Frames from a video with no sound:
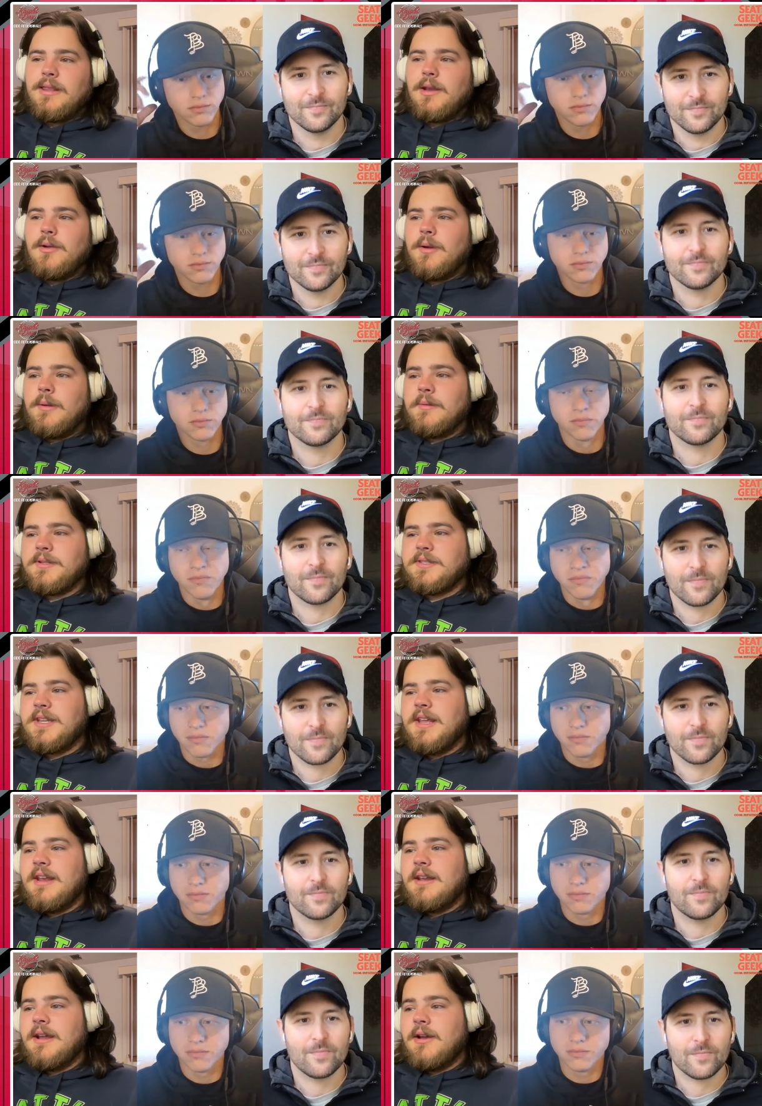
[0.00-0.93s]
Speaker 1: they were able to
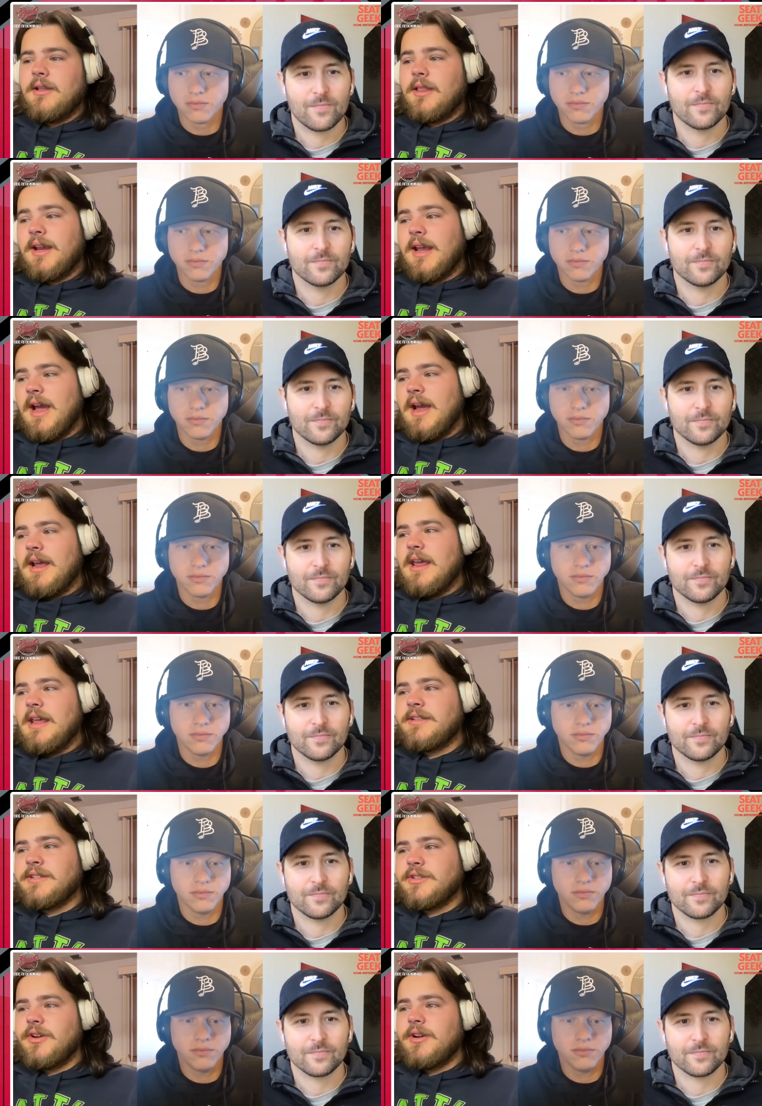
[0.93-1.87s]
stand out. Like
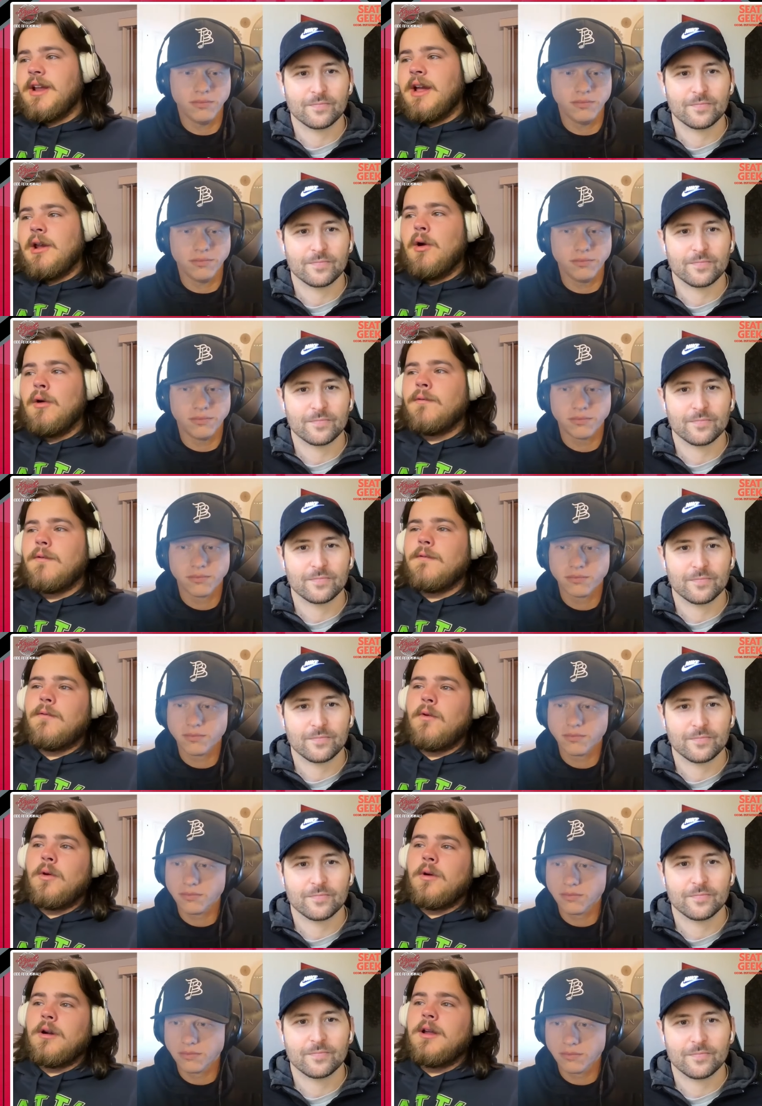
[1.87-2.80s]
Ace started out 0 for
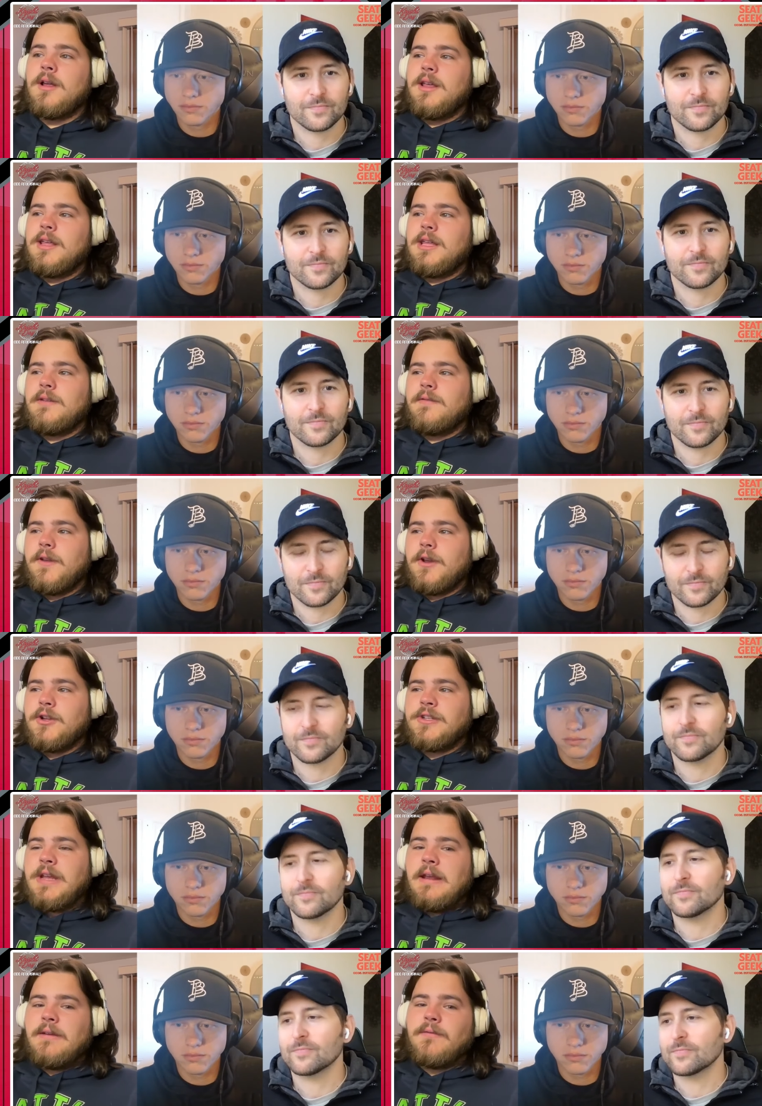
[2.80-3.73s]
4. He
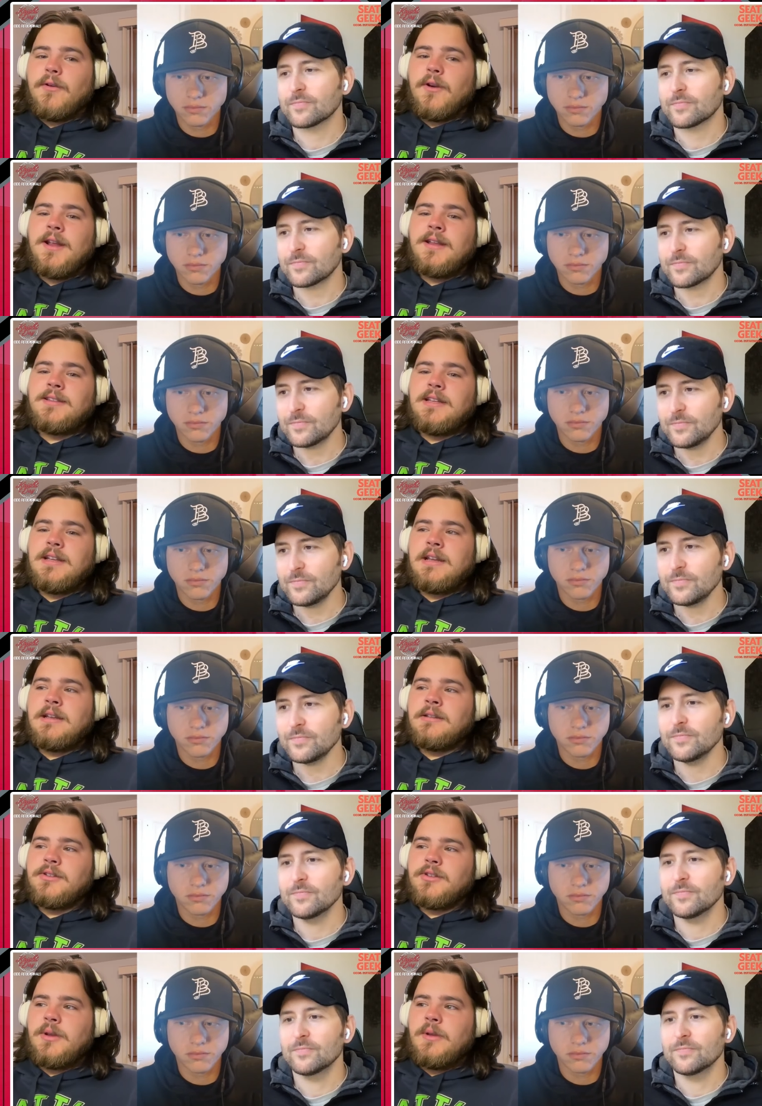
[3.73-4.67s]
finished 8 for
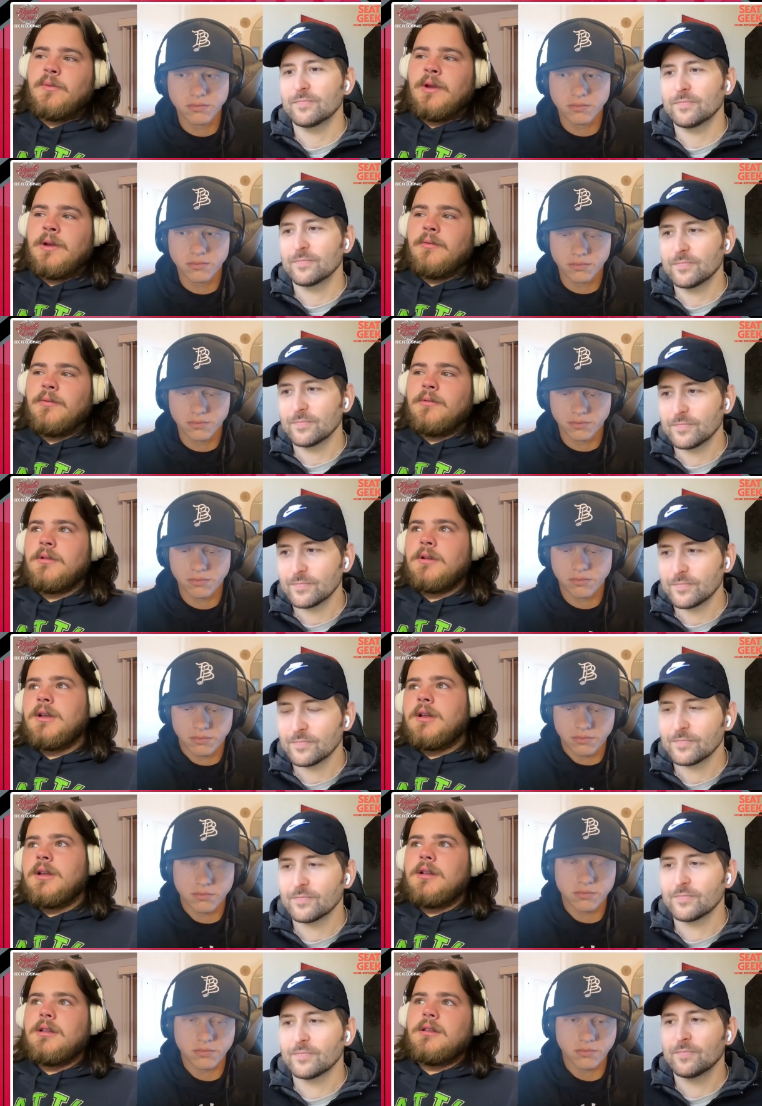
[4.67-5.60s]
18, so he went,
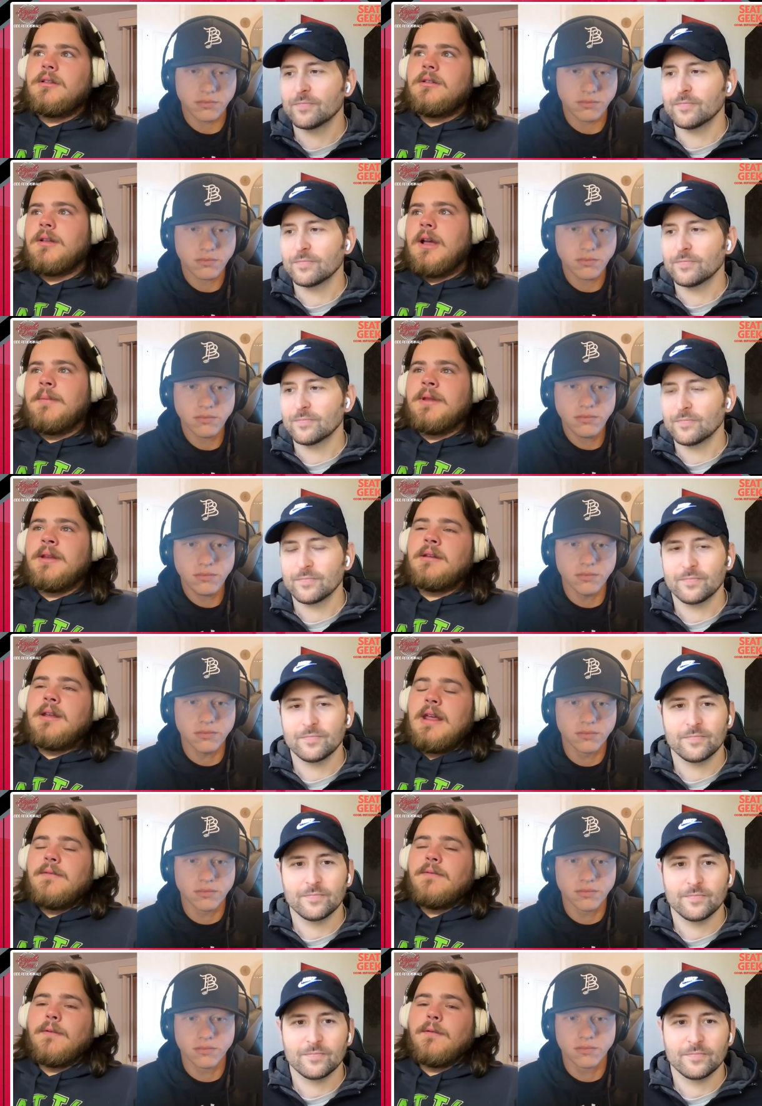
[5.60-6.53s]
I
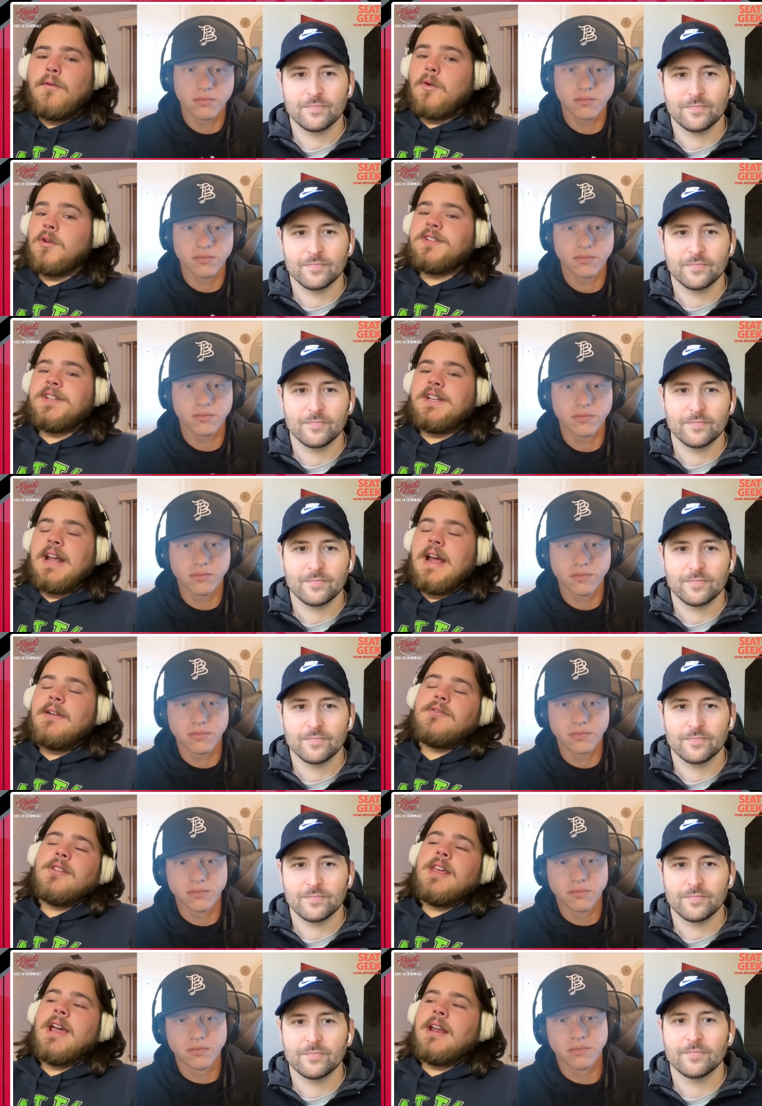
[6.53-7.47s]
mean, 8 for 14
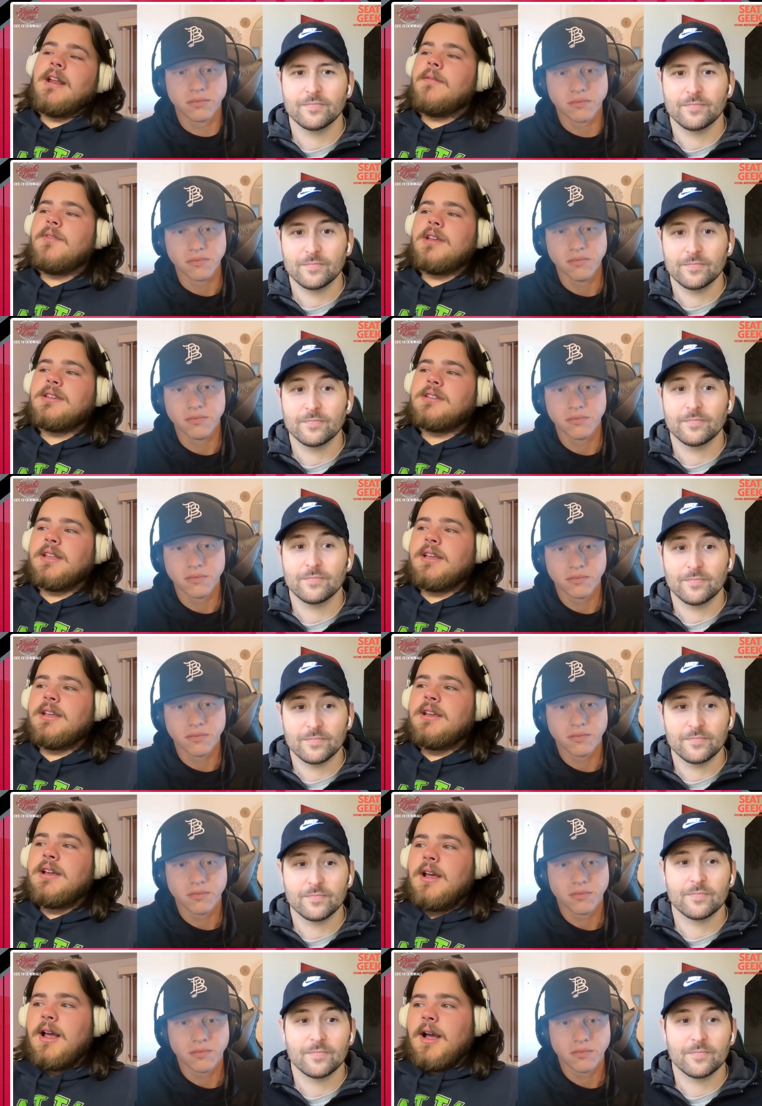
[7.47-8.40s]
after that,
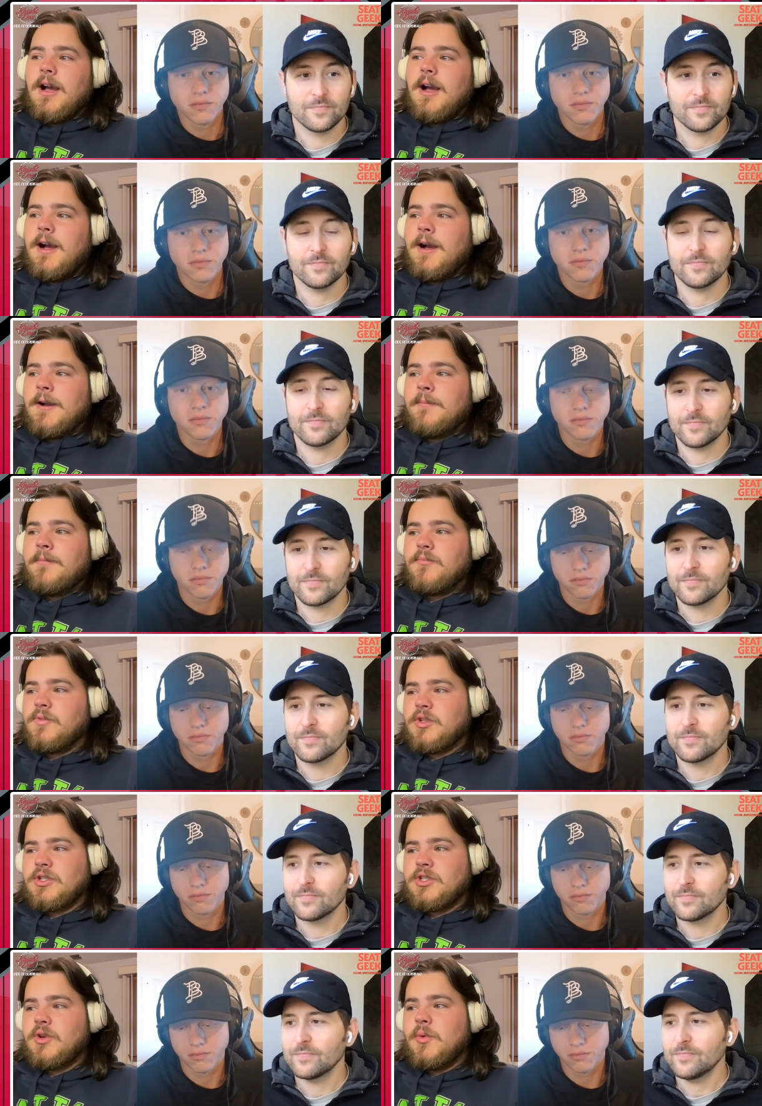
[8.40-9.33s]
obviously. Um,
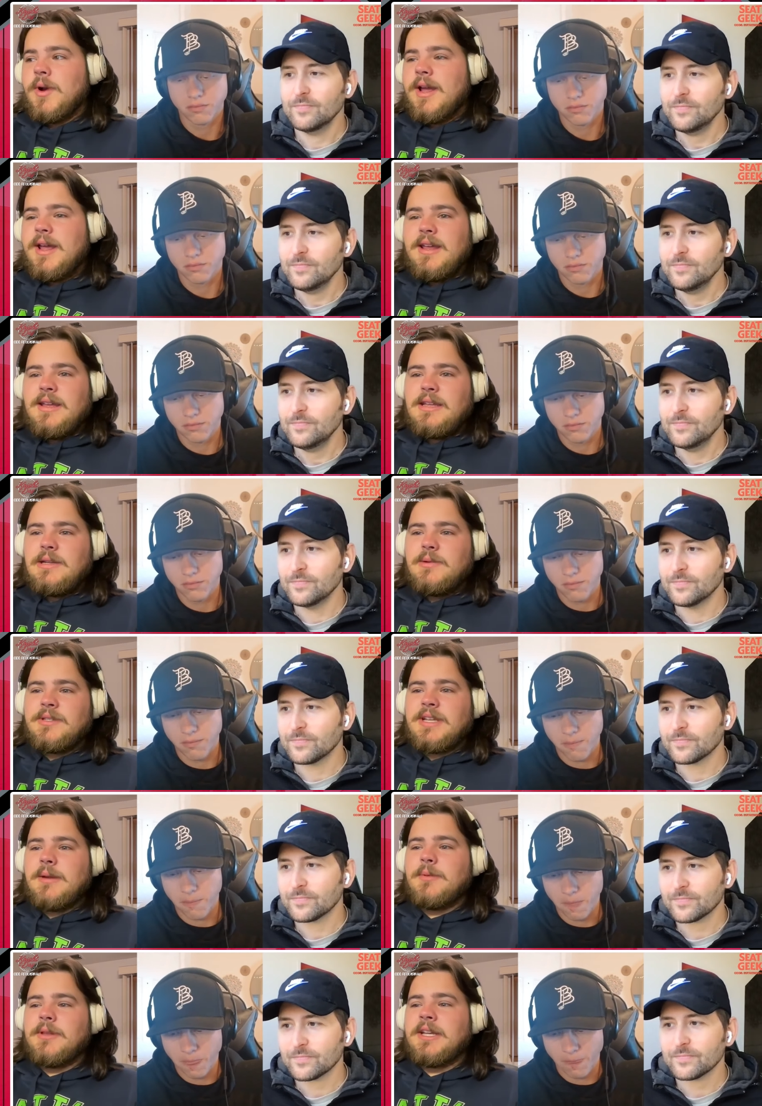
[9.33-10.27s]
just the way he
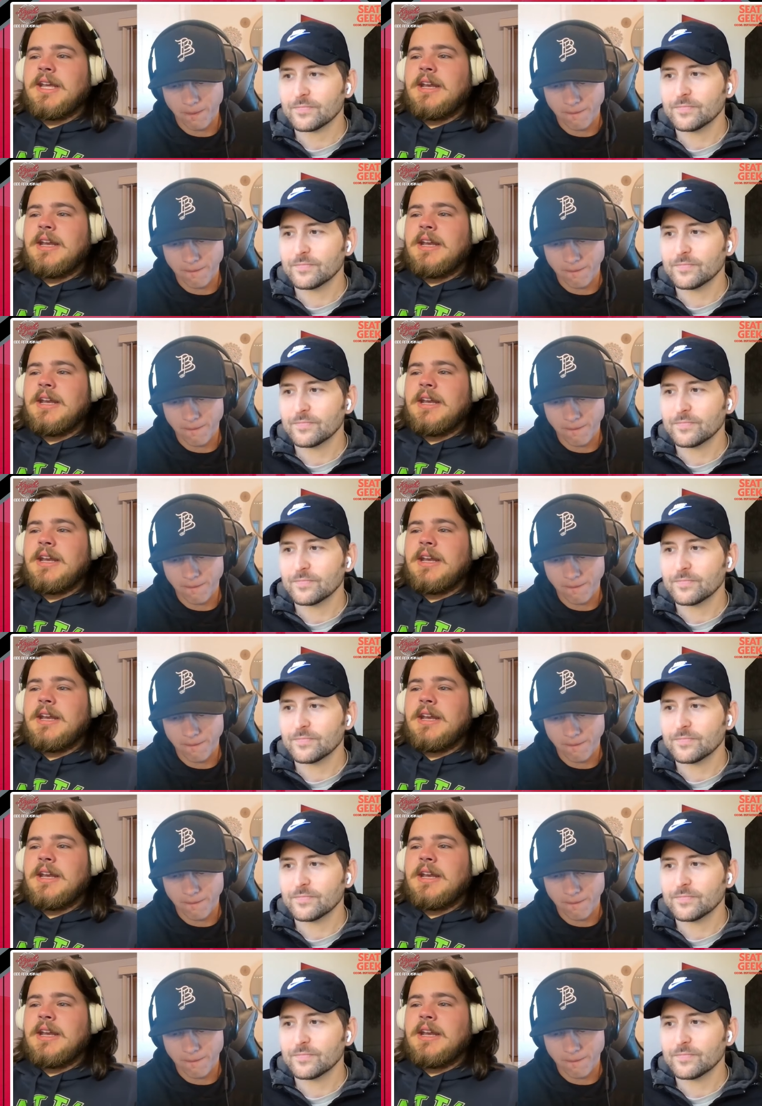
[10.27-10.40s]
was able to get